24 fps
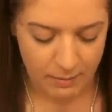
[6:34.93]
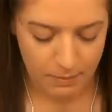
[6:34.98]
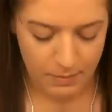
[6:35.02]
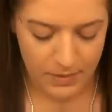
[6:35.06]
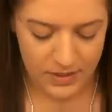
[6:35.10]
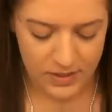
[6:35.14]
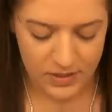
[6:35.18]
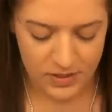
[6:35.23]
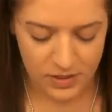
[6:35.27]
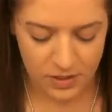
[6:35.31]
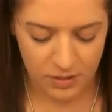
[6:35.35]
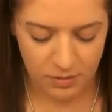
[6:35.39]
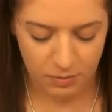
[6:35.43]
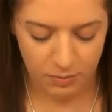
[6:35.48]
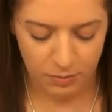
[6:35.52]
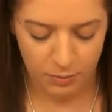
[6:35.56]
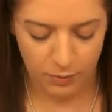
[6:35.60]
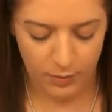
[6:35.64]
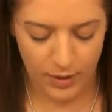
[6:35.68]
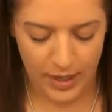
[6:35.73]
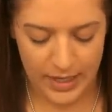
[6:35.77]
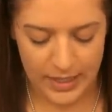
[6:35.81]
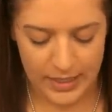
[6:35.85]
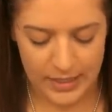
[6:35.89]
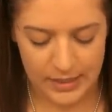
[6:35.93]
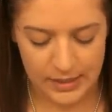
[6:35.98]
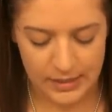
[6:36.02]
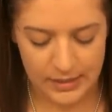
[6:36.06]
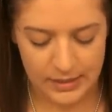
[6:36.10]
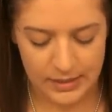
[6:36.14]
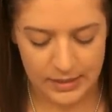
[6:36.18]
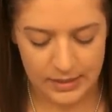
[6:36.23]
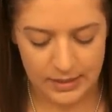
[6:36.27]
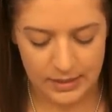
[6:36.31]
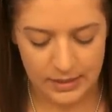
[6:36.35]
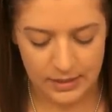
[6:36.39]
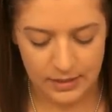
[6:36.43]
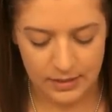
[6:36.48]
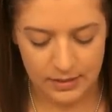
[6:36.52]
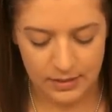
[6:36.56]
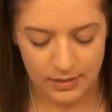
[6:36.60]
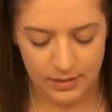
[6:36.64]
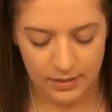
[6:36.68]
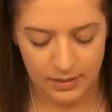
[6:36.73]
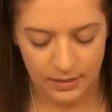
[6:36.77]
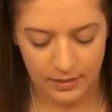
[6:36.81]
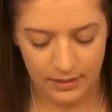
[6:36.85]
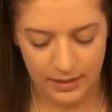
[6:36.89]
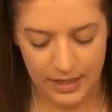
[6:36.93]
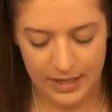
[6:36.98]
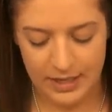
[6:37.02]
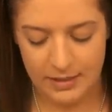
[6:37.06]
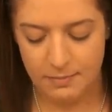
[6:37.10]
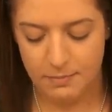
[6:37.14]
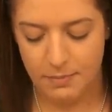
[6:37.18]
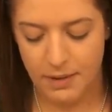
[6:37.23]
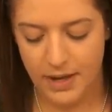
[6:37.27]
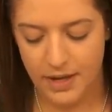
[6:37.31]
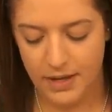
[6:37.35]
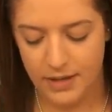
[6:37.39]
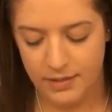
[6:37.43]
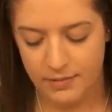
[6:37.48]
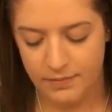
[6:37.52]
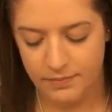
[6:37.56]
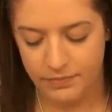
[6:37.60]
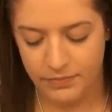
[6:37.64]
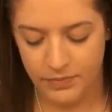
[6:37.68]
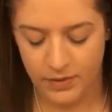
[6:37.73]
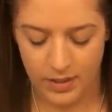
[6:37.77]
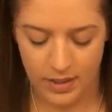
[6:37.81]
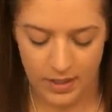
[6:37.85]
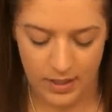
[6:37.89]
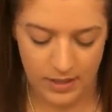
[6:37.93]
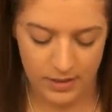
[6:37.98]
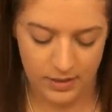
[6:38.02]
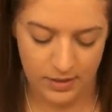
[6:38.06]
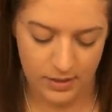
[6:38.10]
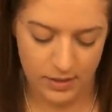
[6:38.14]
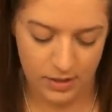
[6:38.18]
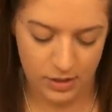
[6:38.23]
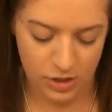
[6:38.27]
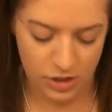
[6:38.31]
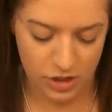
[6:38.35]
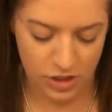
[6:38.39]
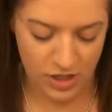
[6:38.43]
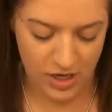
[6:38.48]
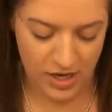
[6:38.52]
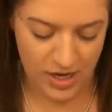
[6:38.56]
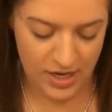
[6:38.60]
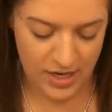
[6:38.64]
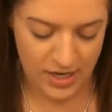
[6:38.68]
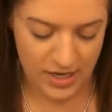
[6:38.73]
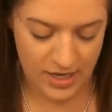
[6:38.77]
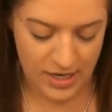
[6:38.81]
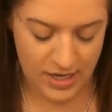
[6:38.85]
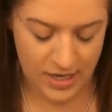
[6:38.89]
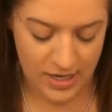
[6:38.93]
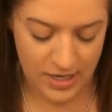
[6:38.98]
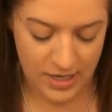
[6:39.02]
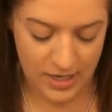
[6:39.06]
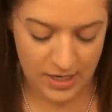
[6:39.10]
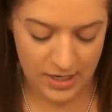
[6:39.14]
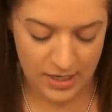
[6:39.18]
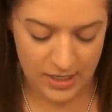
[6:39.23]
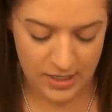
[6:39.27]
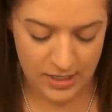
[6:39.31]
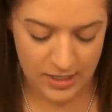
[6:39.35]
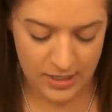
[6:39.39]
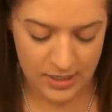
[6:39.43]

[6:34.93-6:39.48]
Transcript: Mr. Bright Light Pen in the shade